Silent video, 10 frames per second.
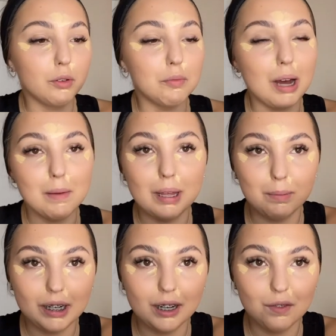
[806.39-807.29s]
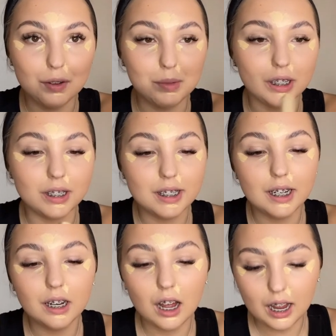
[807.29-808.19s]
with my Maybelline Fit Me
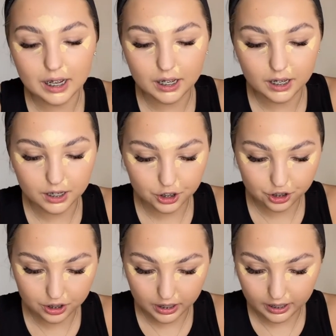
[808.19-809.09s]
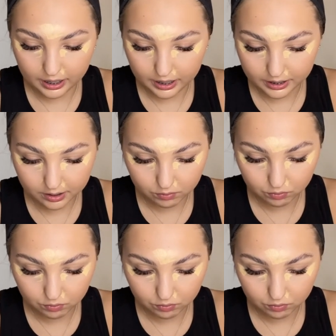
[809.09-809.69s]
Concealer in shade